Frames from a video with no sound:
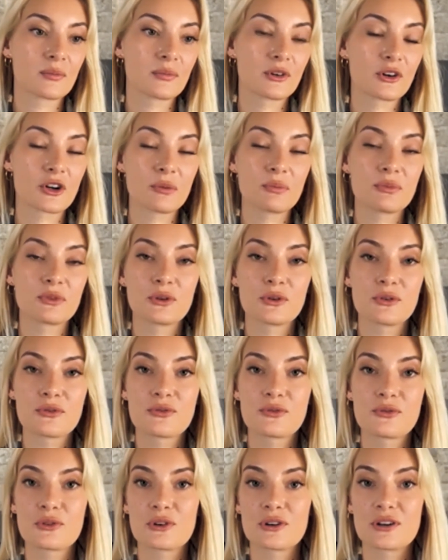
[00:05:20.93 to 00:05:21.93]
crypto
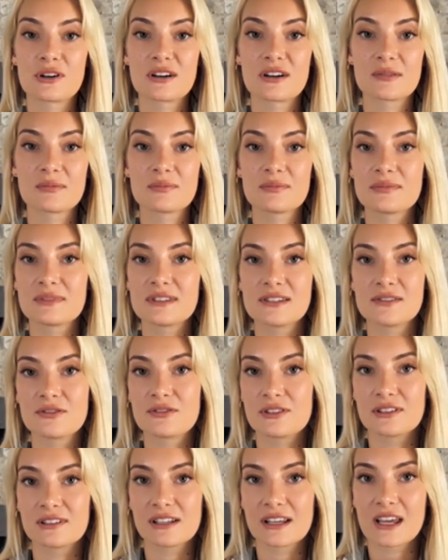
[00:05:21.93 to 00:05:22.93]
for
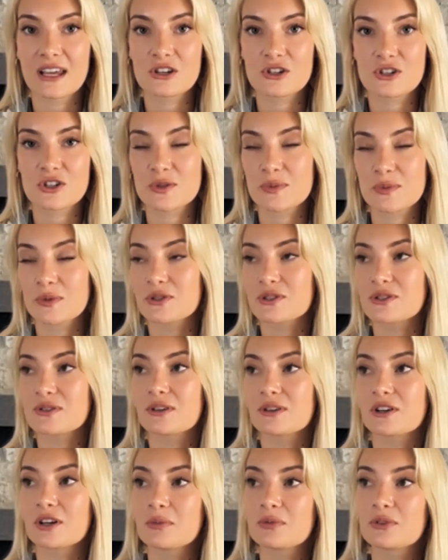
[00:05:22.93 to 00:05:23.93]
different locations
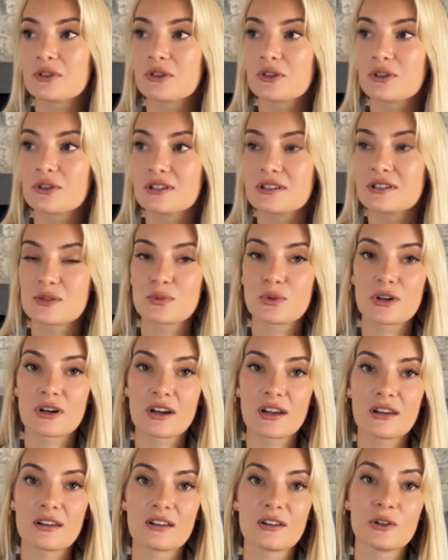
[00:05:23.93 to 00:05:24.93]
because crypto is
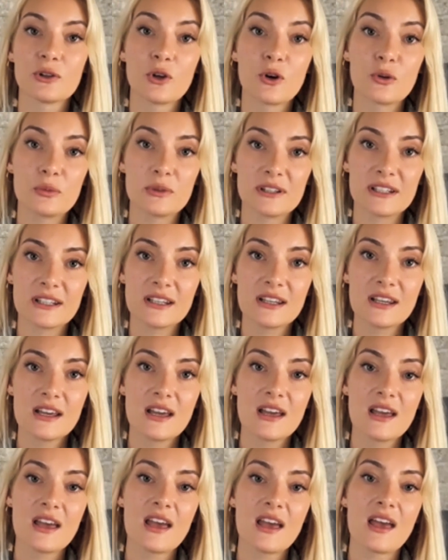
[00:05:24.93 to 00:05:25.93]
working globally.
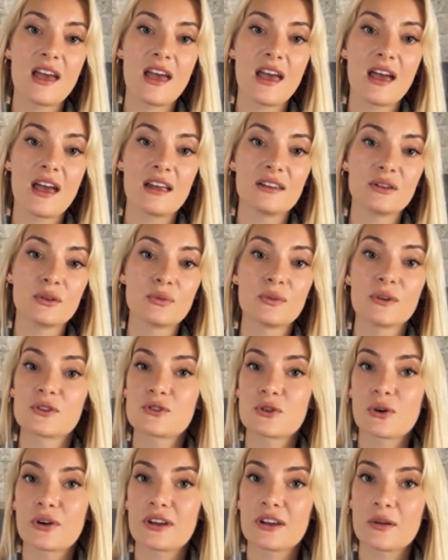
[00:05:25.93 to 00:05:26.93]
And if we're
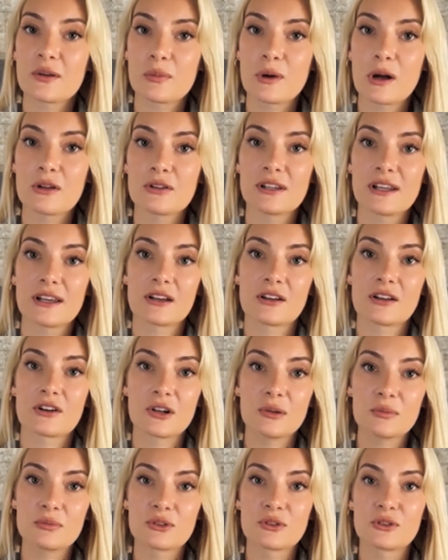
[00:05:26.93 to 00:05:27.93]
talking about like
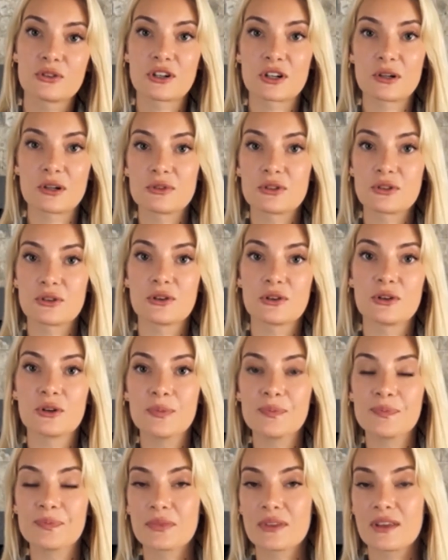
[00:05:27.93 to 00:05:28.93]
crypto to
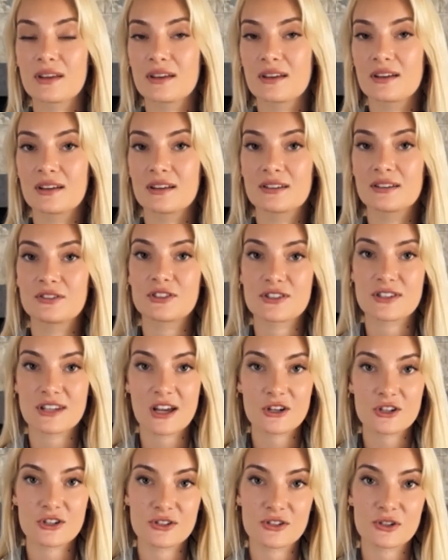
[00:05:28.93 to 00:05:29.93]
crypto
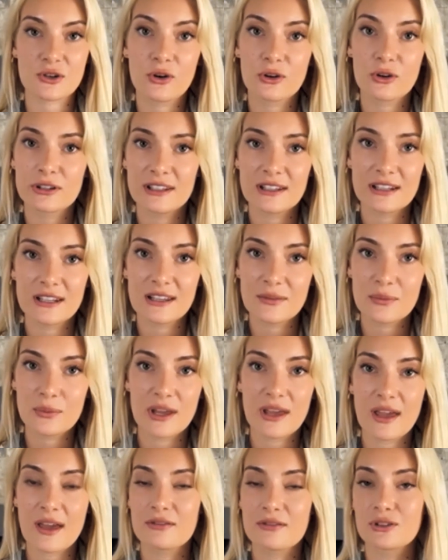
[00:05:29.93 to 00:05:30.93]
transactions only,
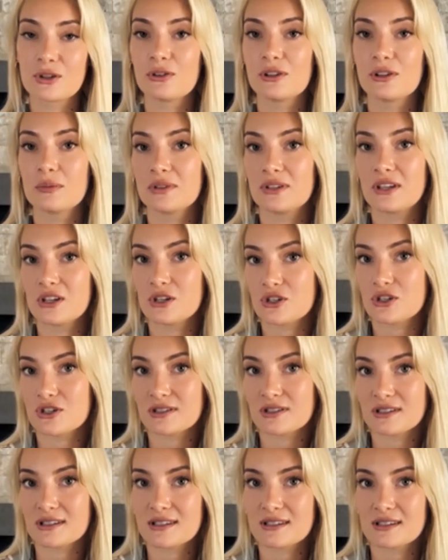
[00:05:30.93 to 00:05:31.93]
we have no
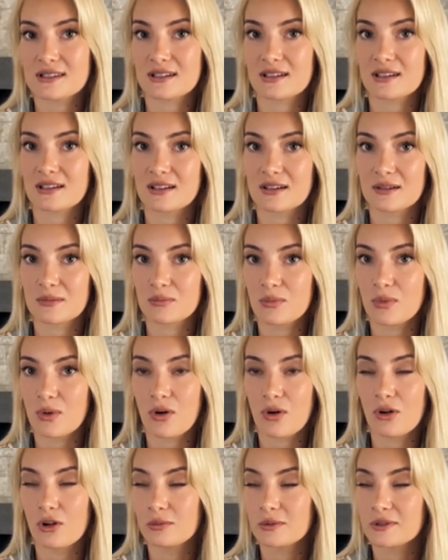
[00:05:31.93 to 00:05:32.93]
limitations
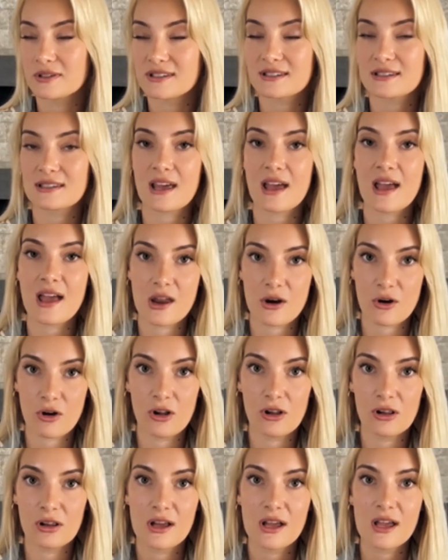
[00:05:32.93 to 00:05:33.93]
almost at all.